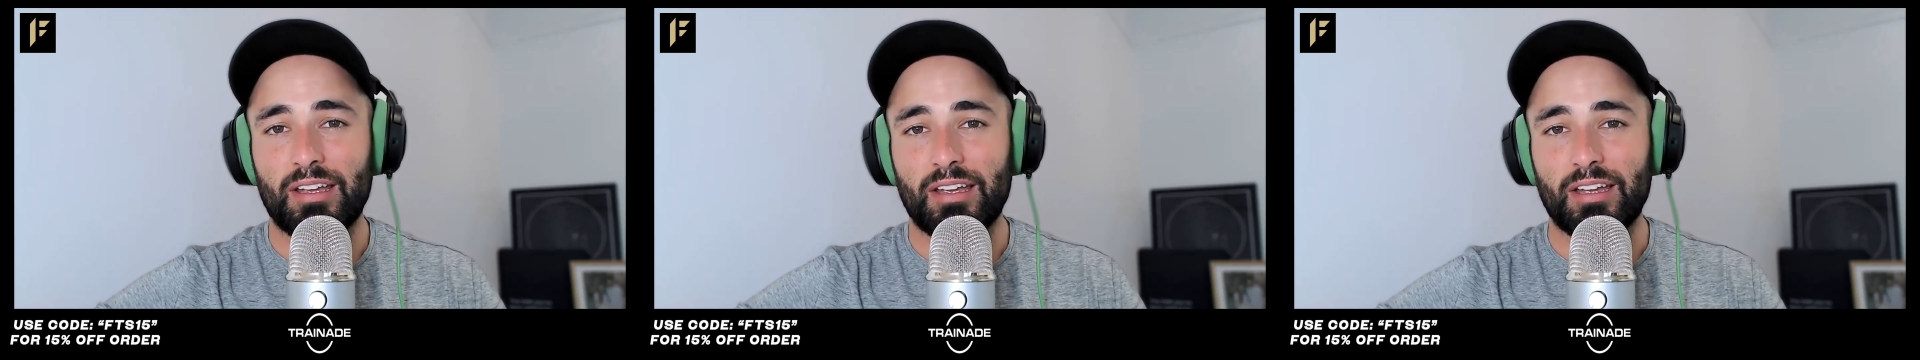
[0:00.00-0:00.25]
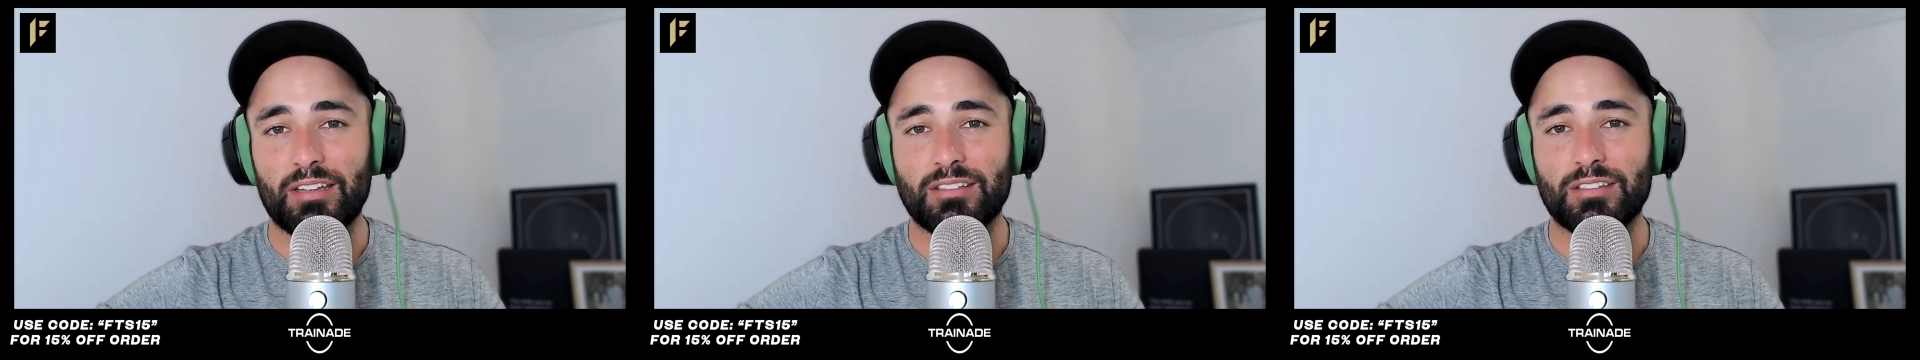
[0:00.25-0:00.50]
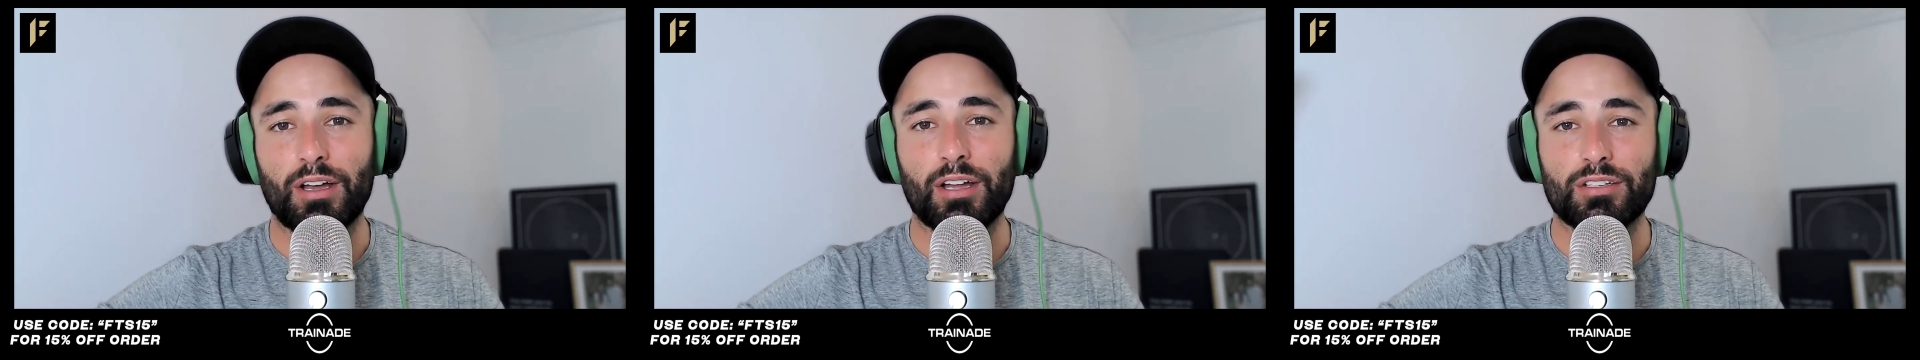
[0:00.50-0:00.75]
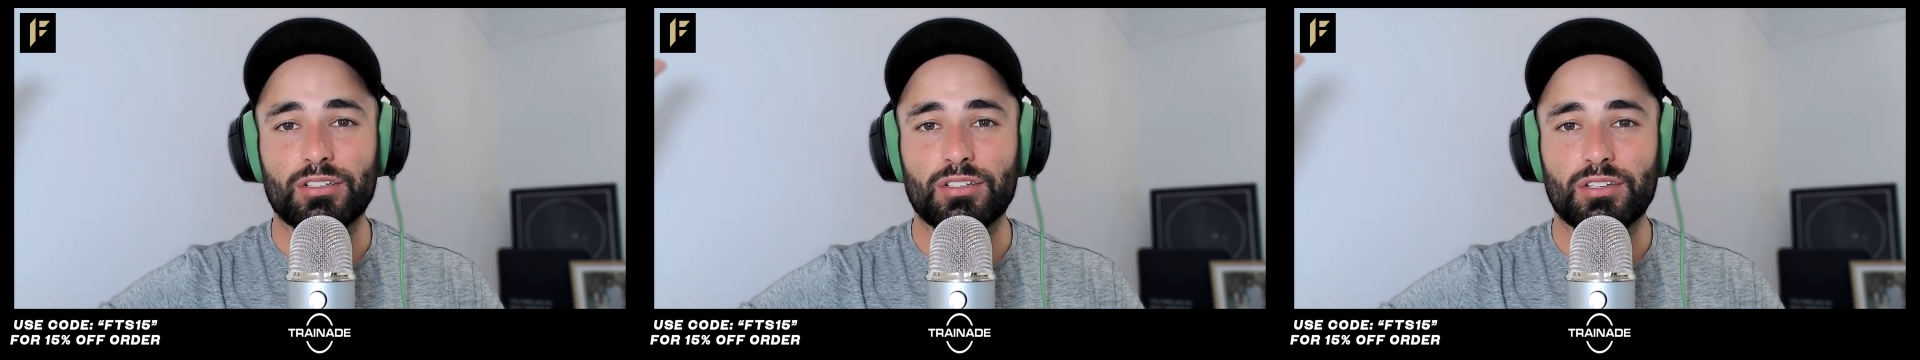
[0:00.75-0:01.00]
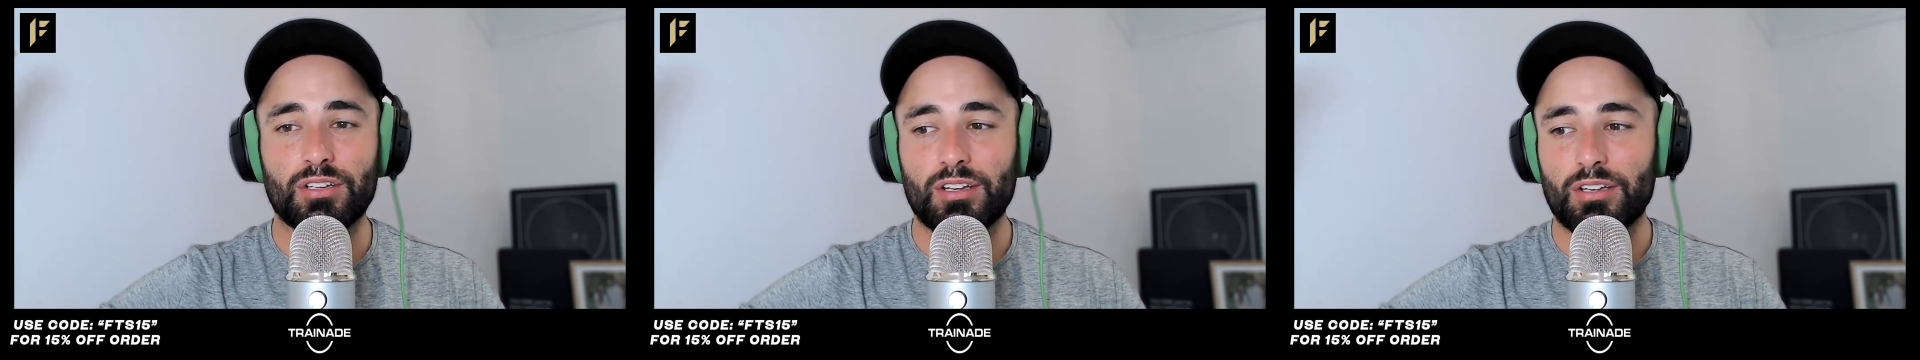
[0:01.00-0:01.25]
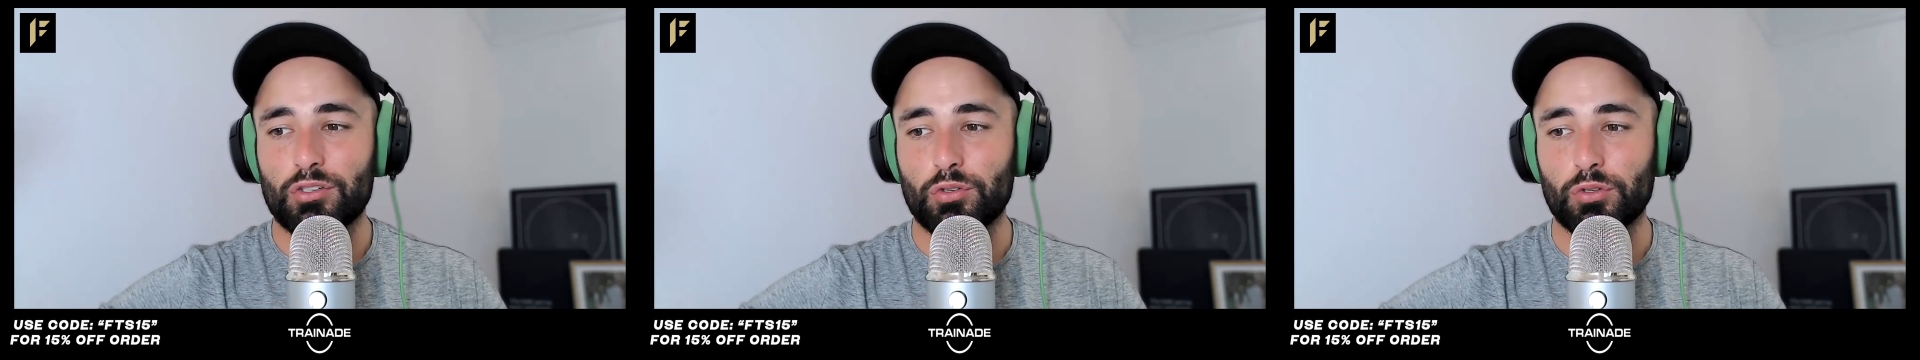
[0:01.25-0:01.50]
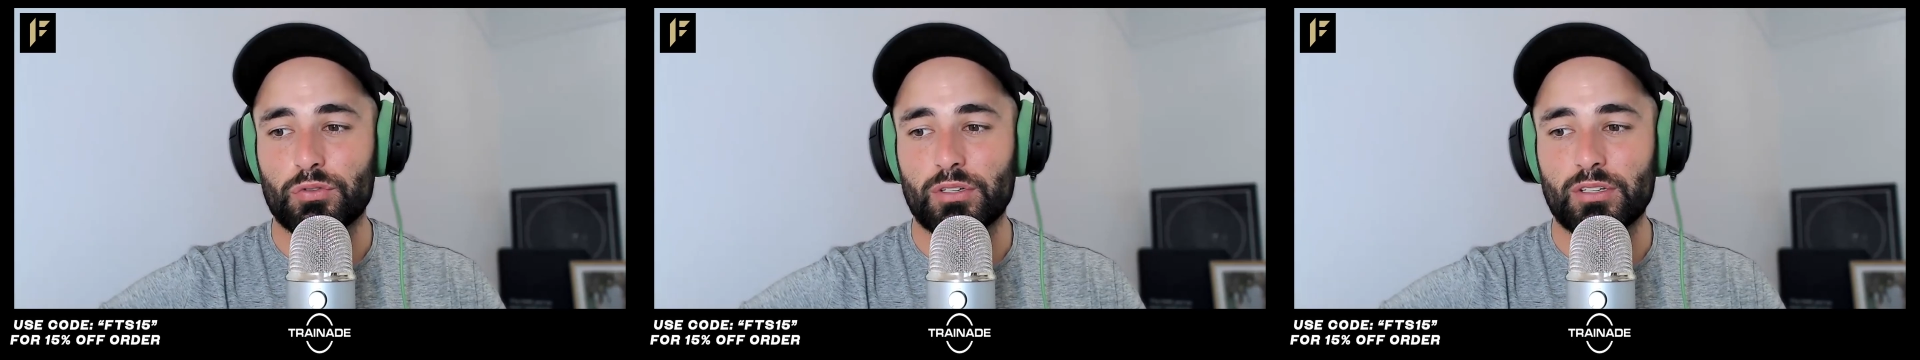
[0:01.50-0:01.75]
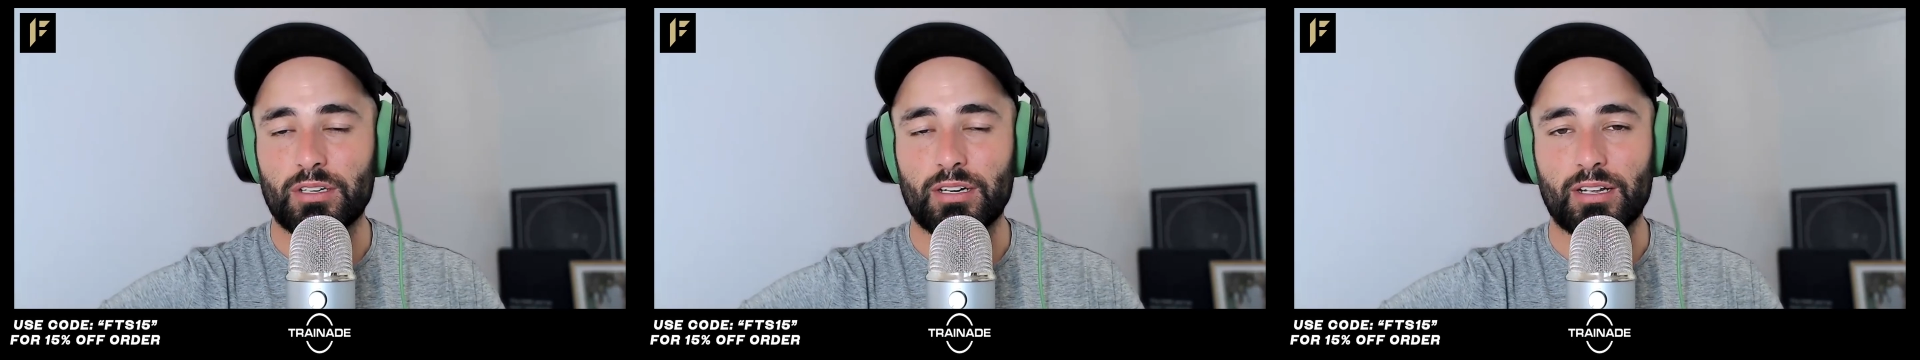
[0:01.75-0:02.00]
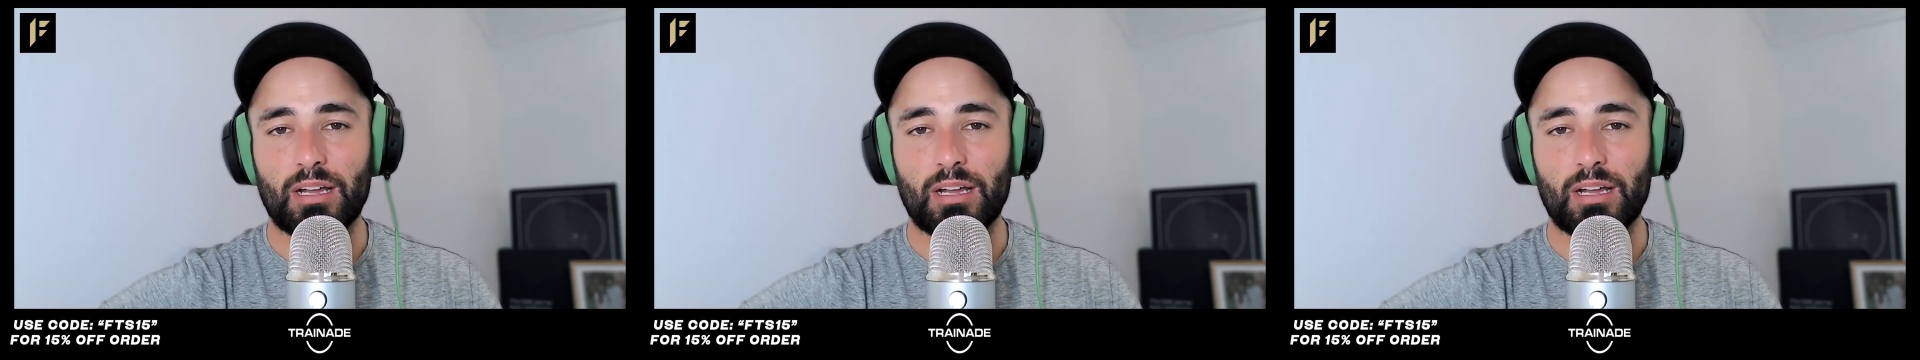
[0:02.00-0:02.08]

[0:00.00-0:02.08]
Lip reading: and starch Sean Strickland in a